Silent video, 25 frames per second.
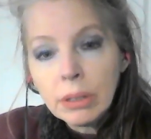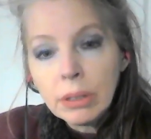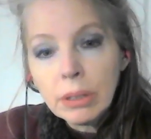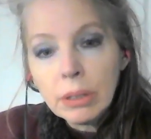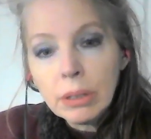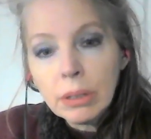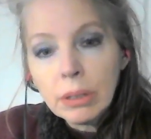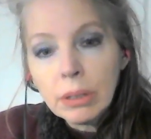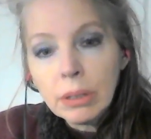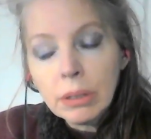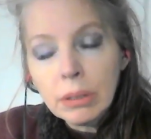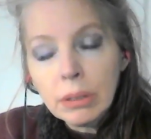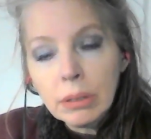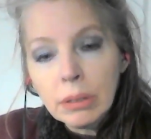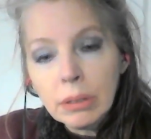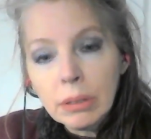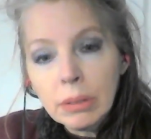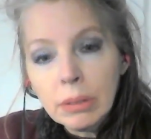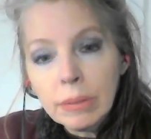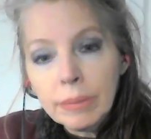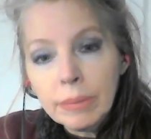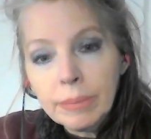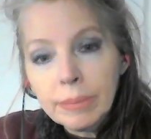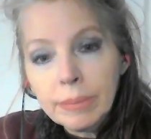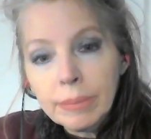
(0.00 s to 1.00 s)

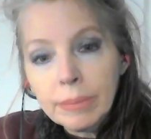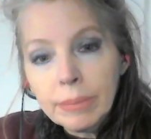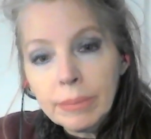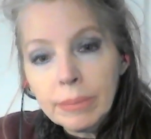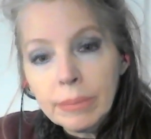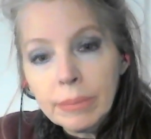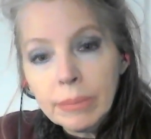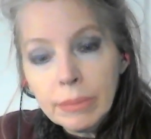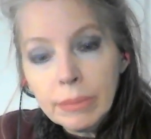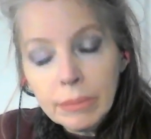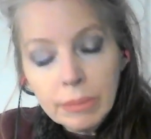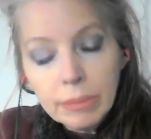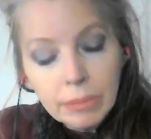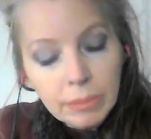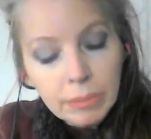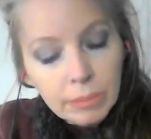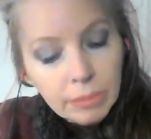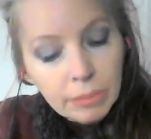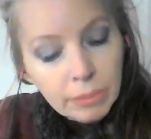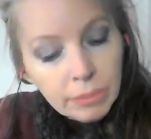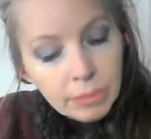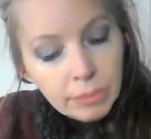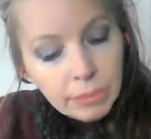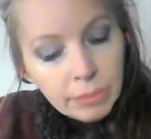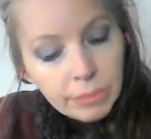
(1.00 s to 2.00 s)

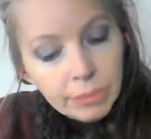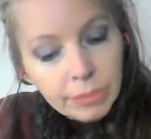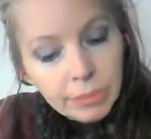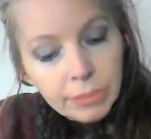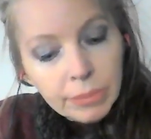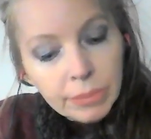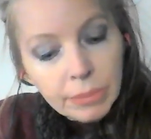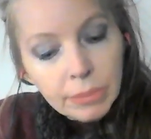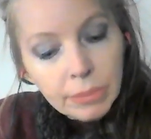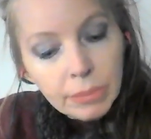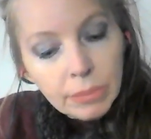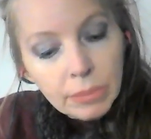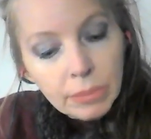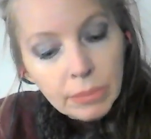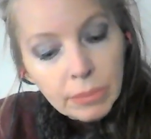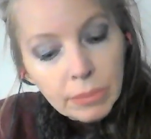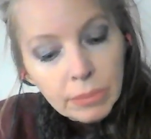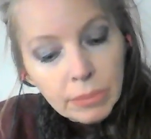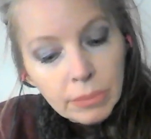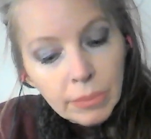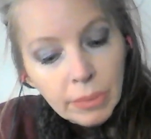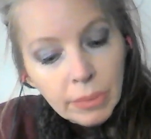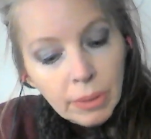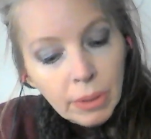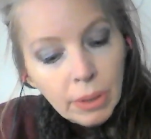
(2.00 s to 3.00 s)

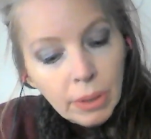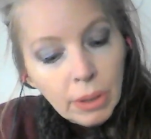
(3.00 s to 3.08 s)
Nobody speaks.